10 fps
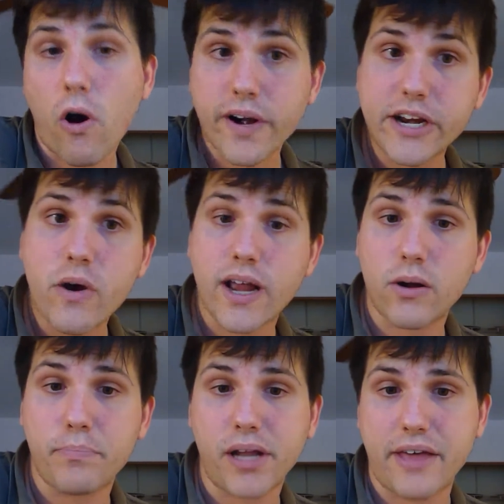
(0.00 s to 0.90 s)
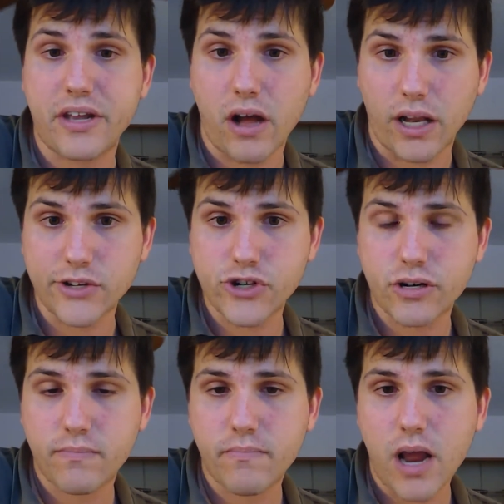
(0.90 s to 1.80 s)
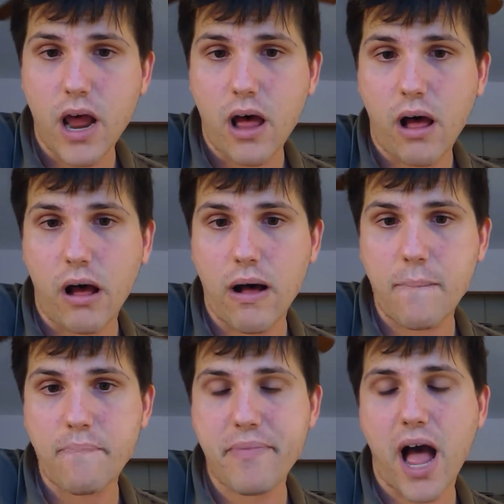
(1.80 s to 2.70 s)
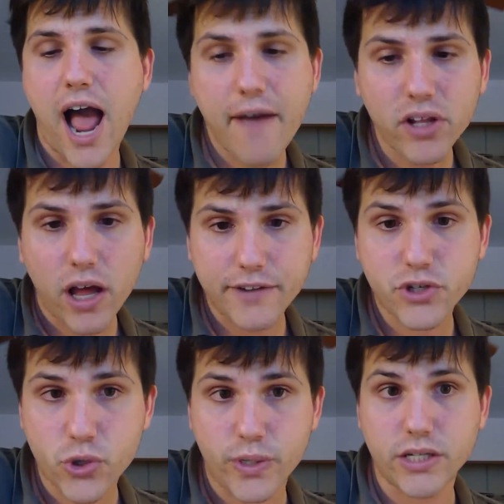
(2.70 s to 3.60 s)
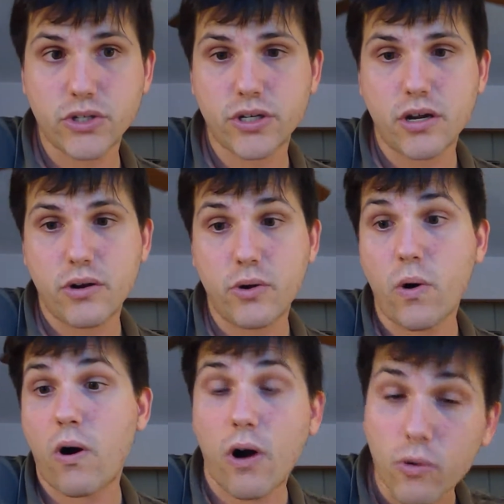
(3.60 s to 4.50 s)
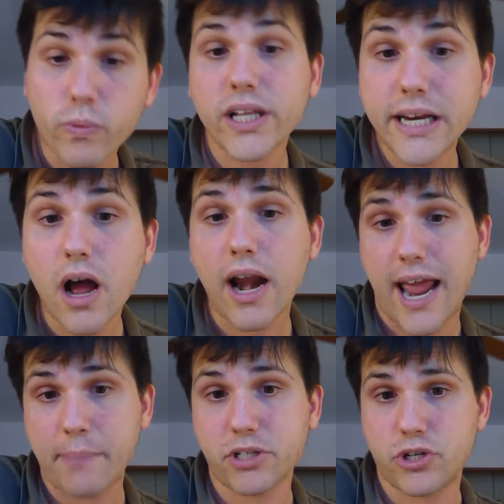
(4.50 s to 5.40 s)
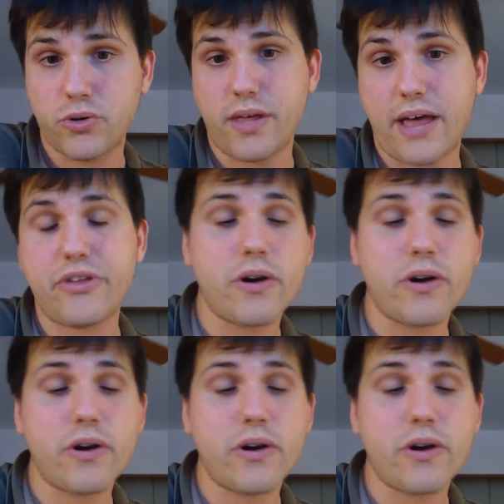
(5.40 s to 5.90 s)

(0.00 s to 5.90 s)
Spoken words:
already know how to apply the knowledge. I have a lot of students who are really not able to do that.